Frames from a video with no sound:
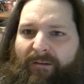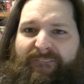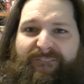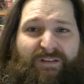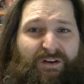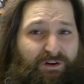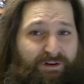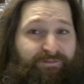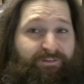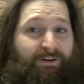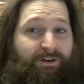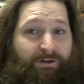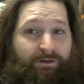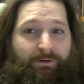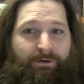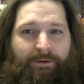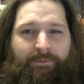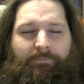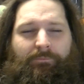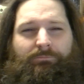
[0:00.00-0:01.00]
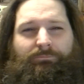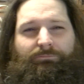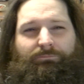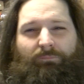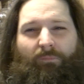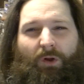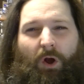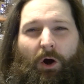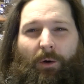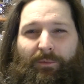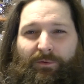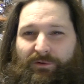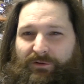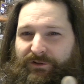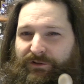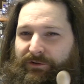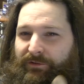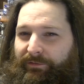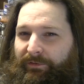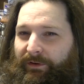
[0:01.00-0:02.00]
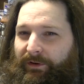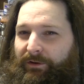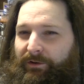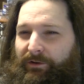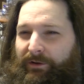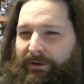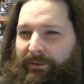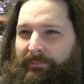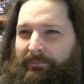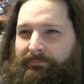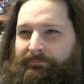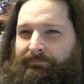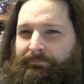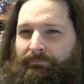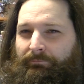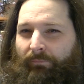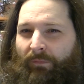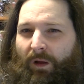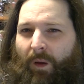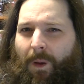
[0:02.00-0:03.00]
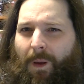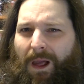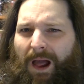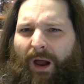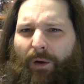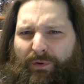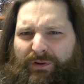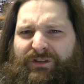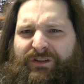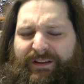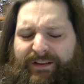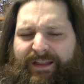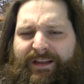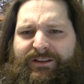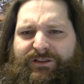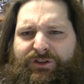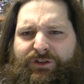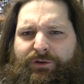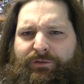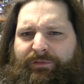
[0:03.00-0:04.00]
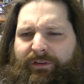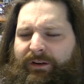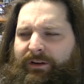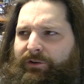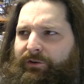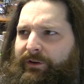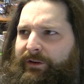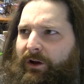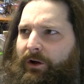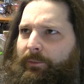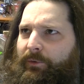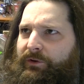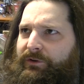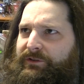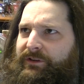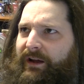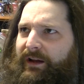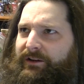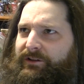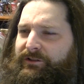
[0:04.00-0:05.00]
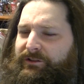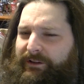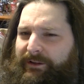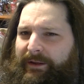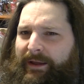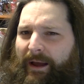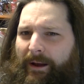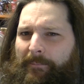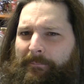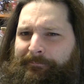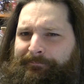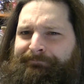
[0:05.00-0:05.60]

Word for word: Very vinegary. Almost too vinegary. I would say that's too vinegary almost, actually, yeah.